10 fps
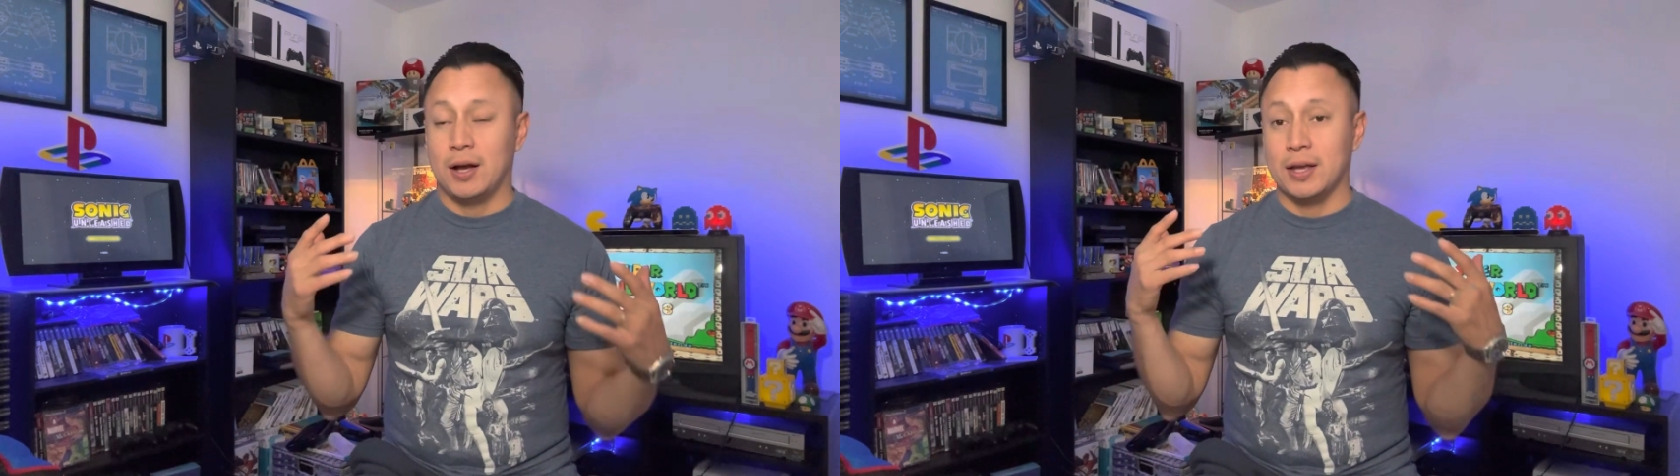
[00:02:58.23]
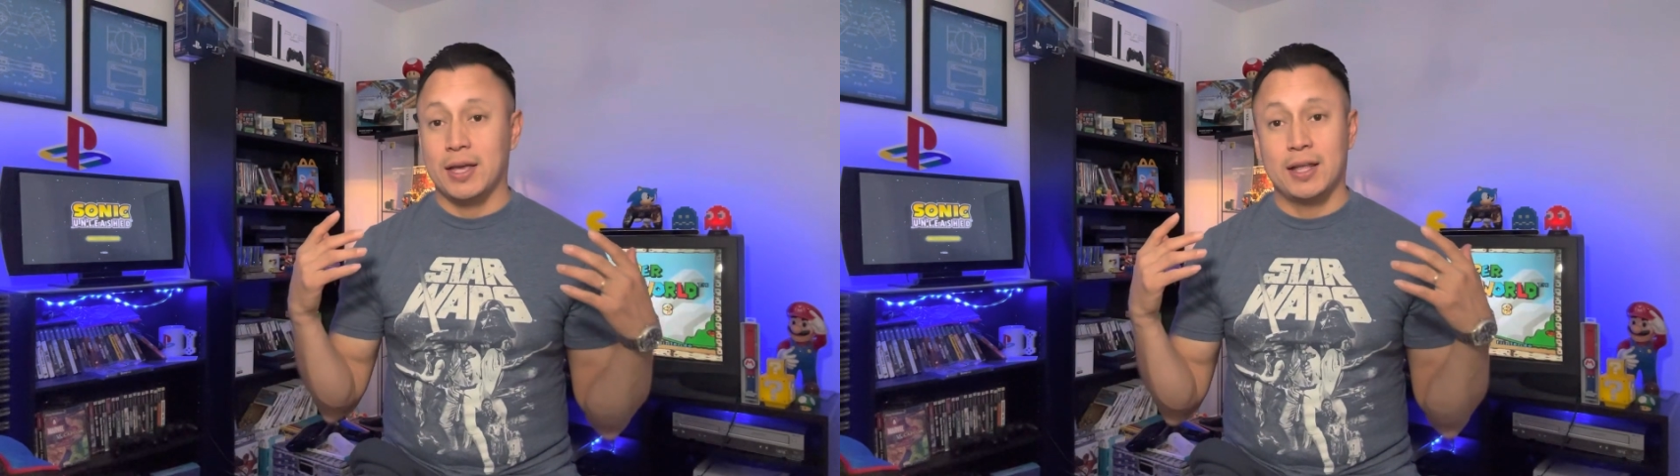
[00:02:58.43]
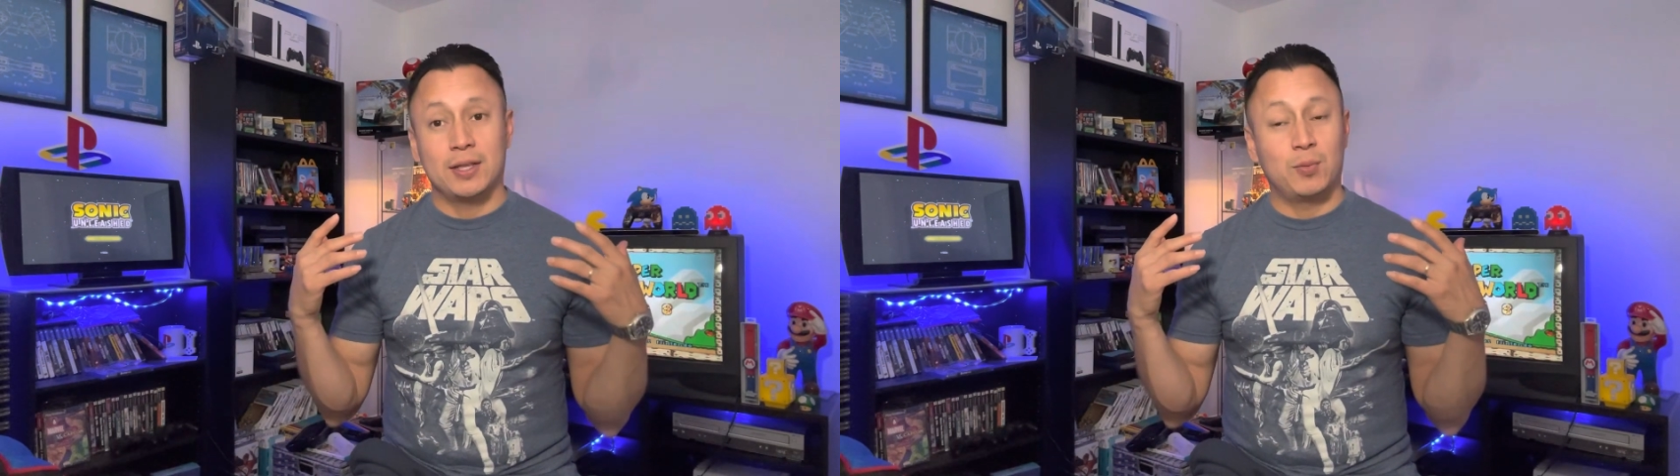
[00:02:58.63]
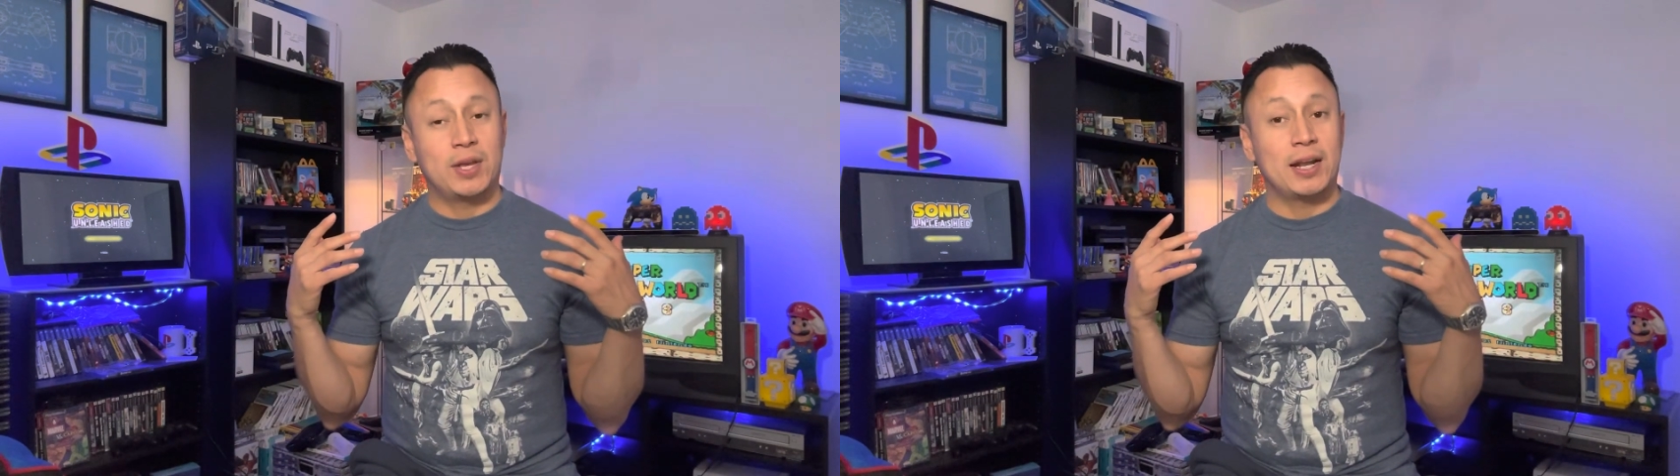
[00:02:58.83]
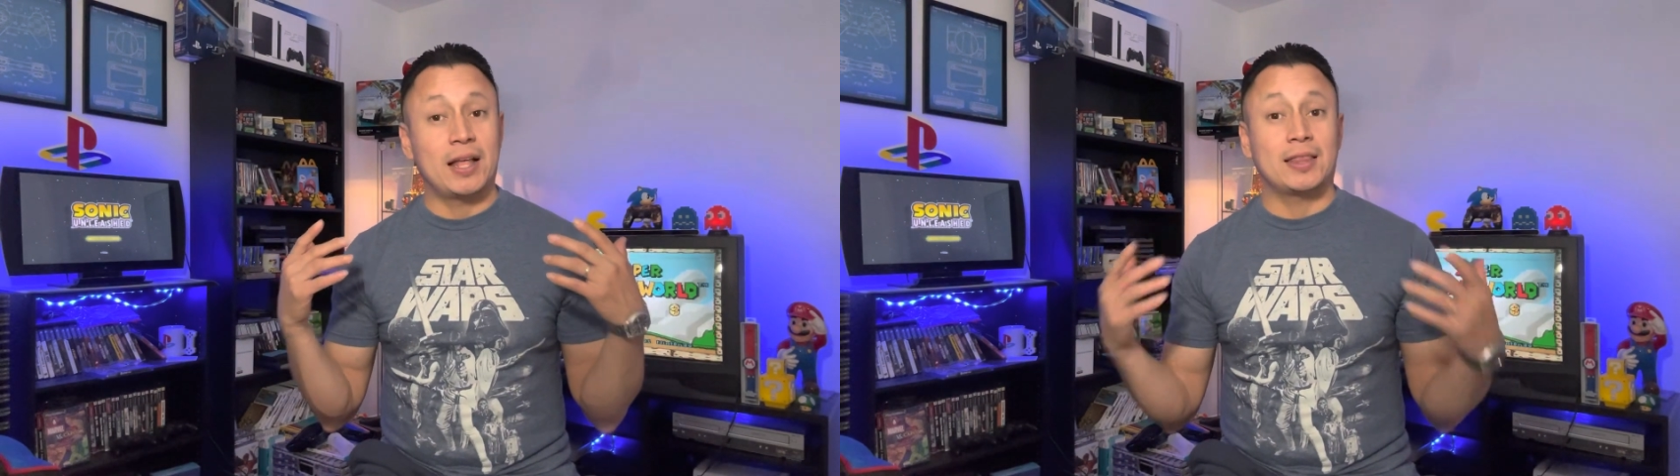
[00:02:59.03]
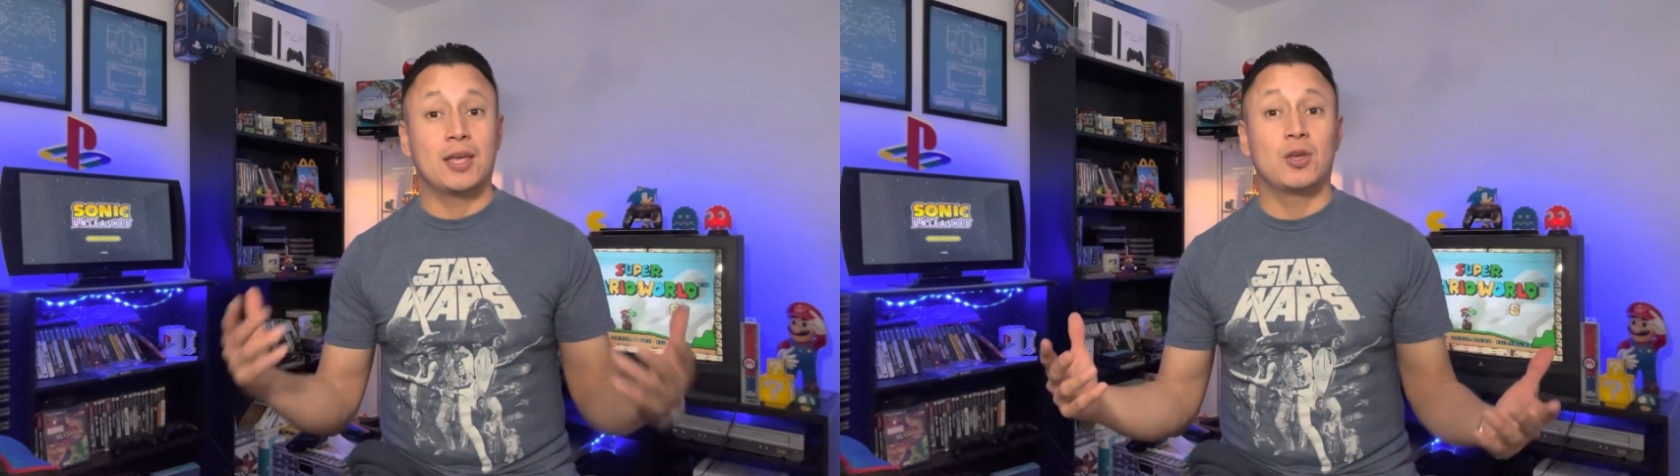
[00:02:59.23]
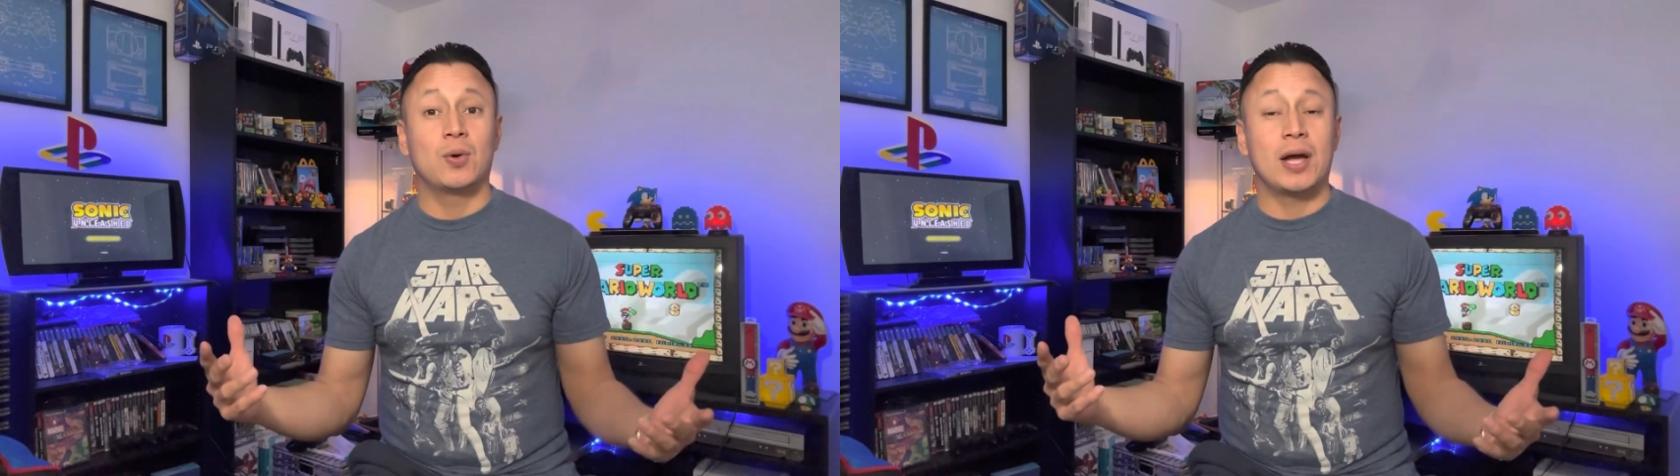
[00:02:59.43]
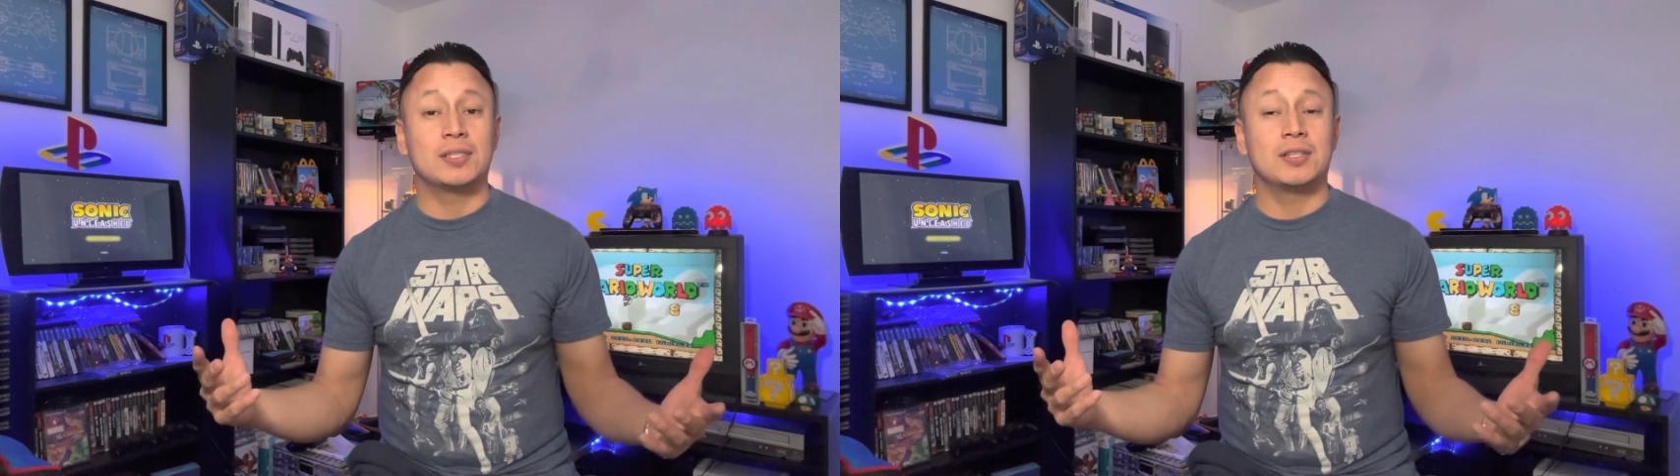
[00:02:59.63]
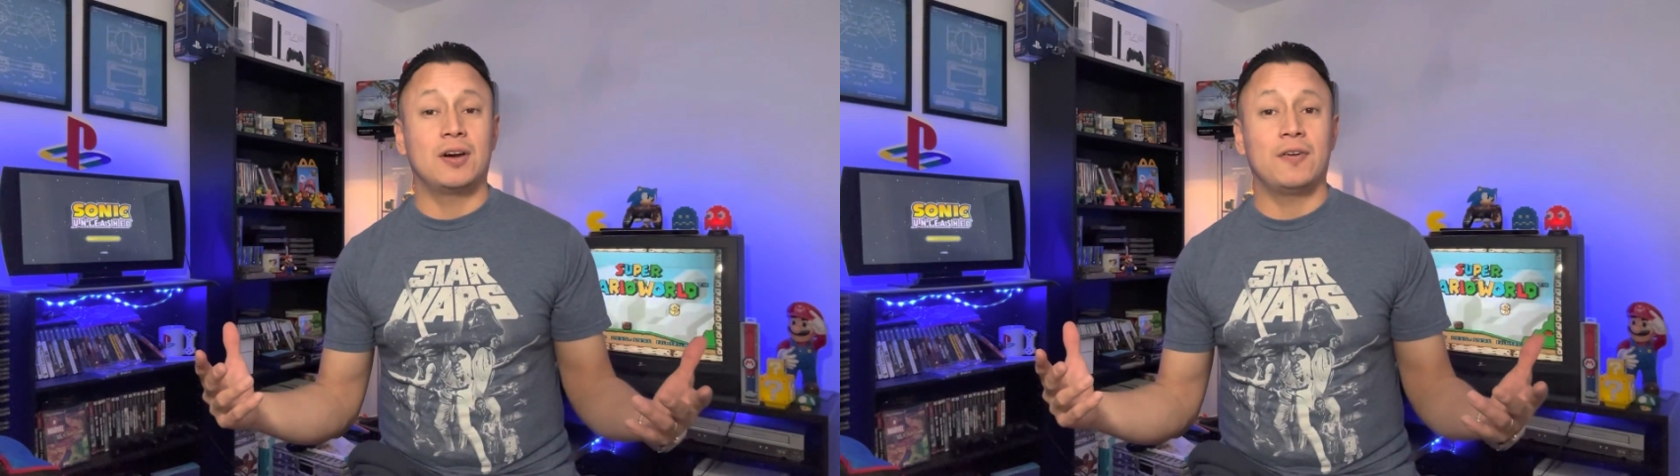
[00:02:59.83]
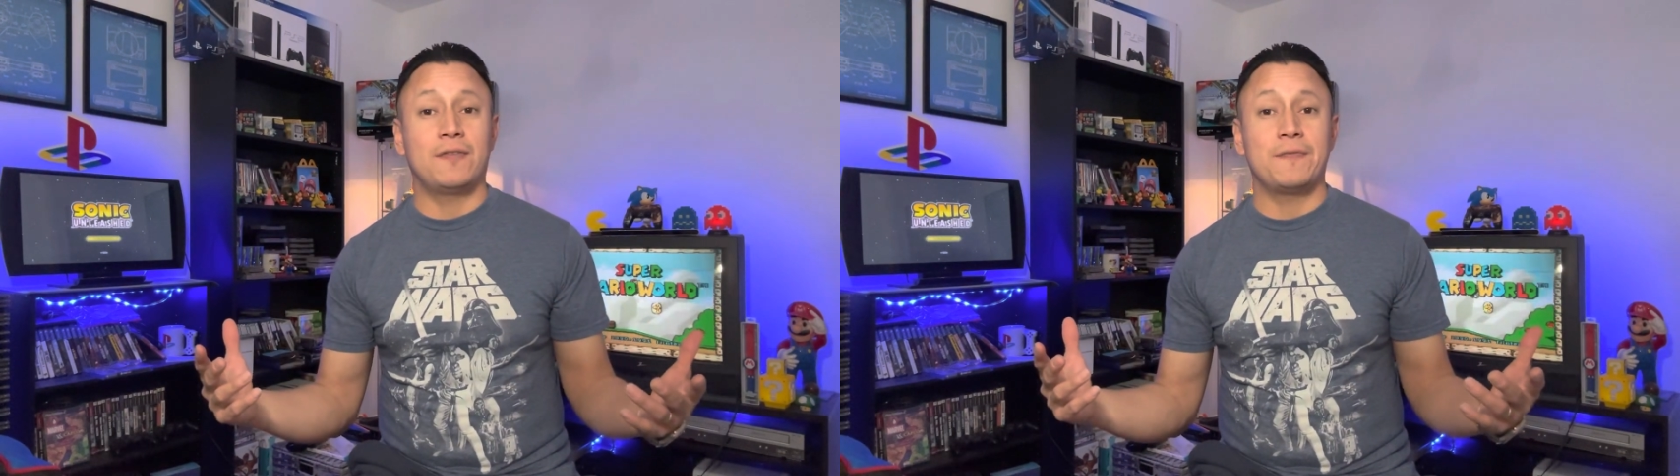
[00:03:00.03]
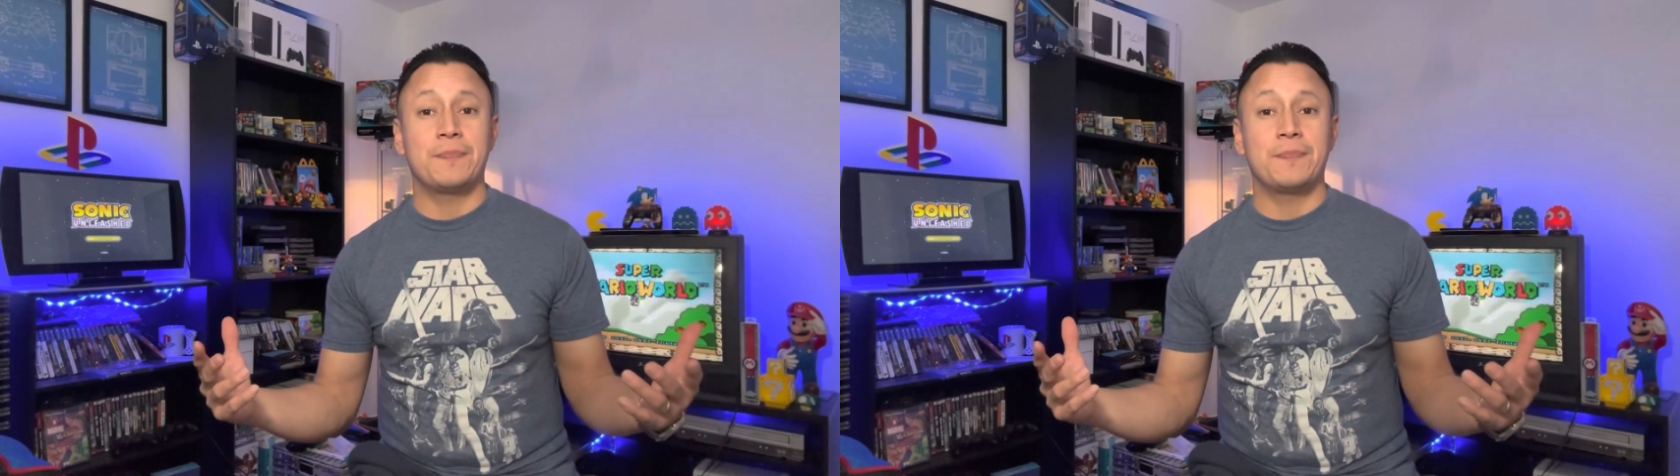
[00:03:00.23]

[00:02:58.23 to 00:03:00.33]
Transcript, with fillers: Again, we cannot thank you guys enough.